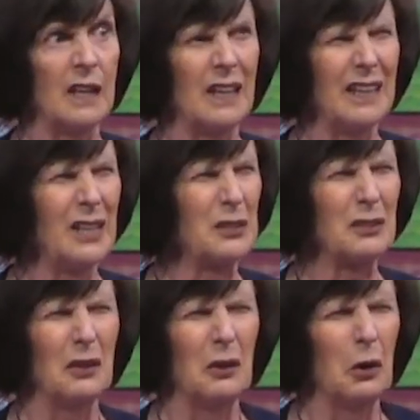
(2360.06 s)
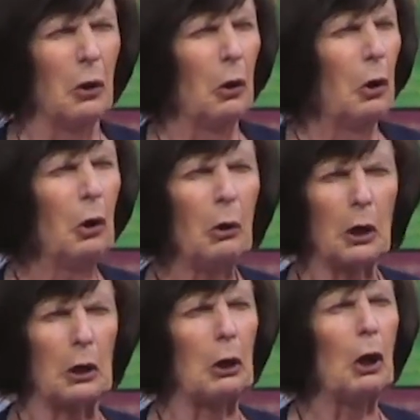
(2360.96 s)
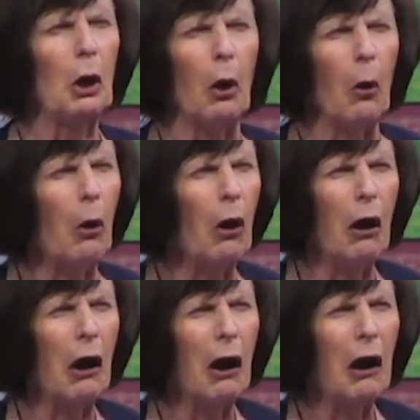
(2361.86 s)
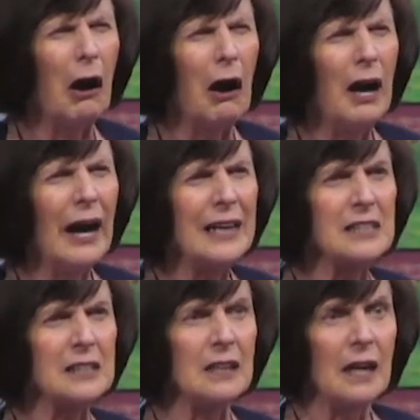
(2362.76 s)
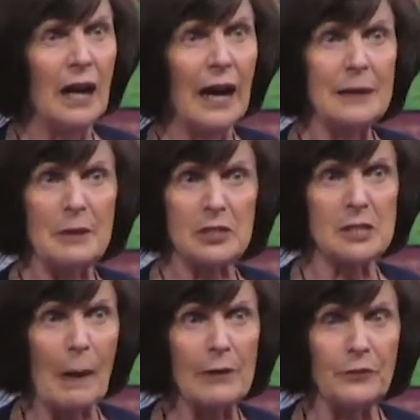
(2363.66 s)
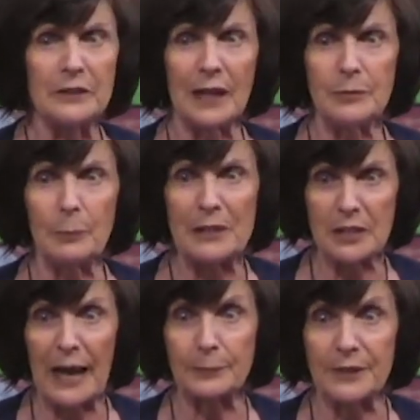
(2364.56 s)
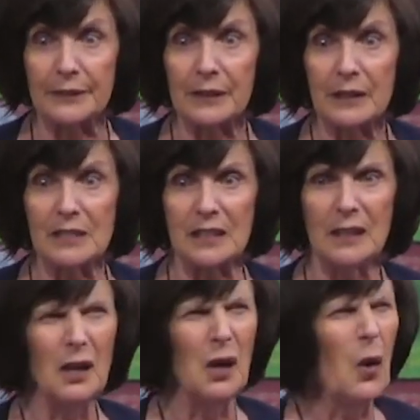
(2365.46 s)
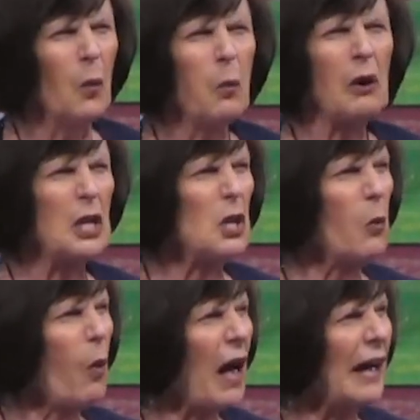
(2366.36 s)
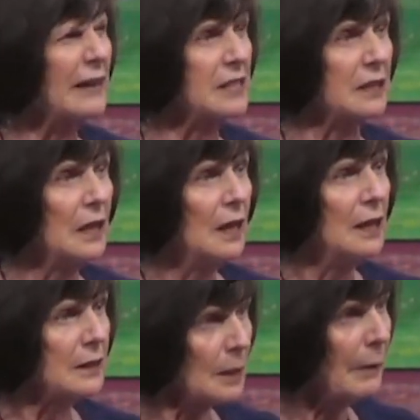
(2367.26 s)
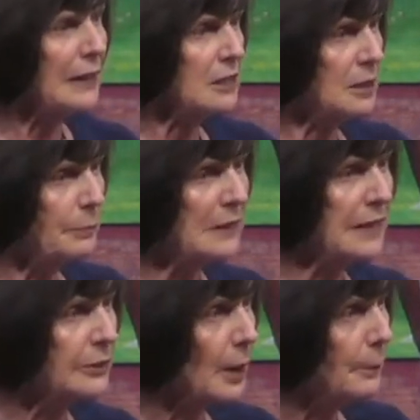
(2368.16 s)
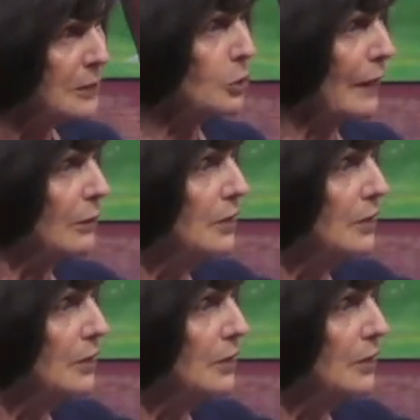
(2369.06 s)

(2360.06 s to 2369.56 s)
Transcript: He goes, who are you? And I said, I'm Mrs. Moffitt. I'm the bus captain. He said, what do you want? I said, come on, it's a big day on our bus route.